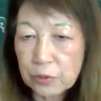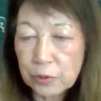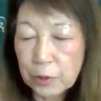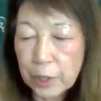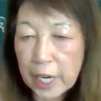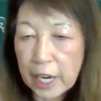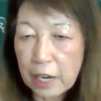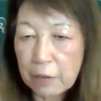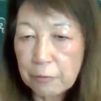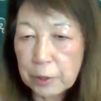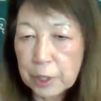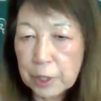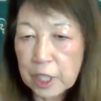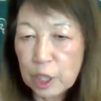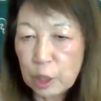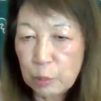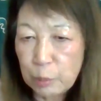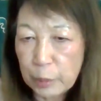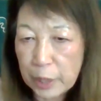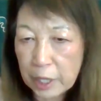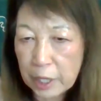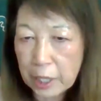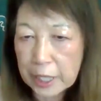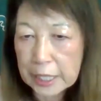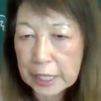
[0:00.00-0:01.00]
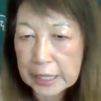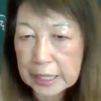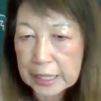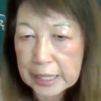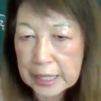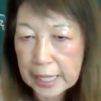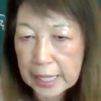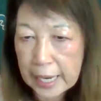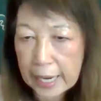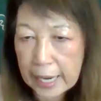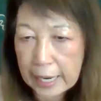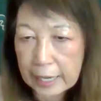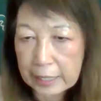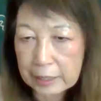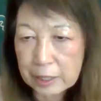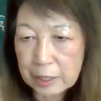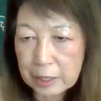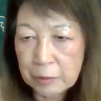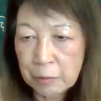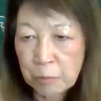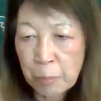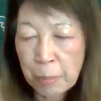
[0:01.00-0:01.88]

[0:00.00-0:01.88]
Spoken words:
for African Americans Act.